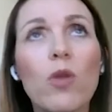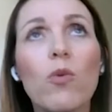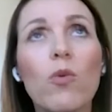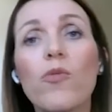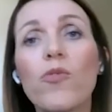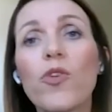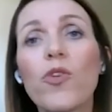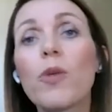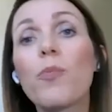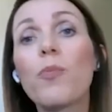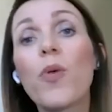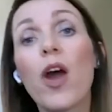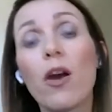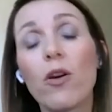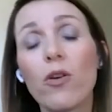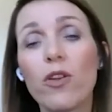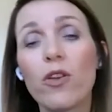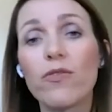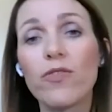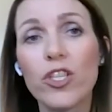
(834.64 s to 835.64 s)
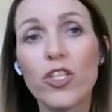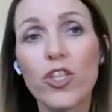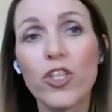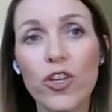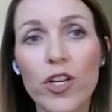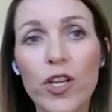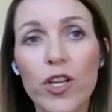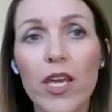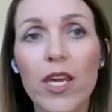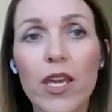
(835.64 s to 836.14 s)
know, we're very proud of the
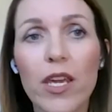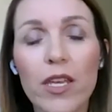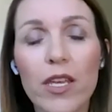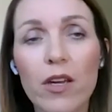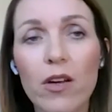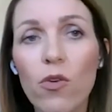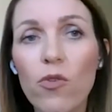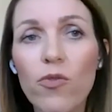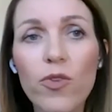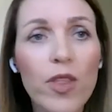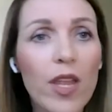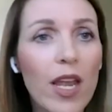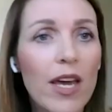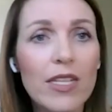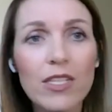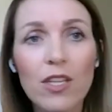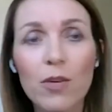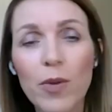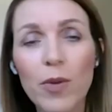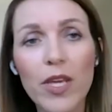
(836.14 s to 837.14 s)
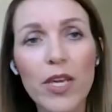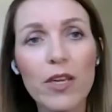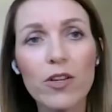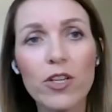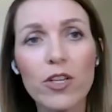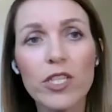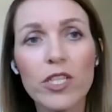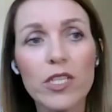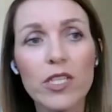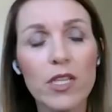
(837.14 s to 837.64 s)
journey over the last couple of years,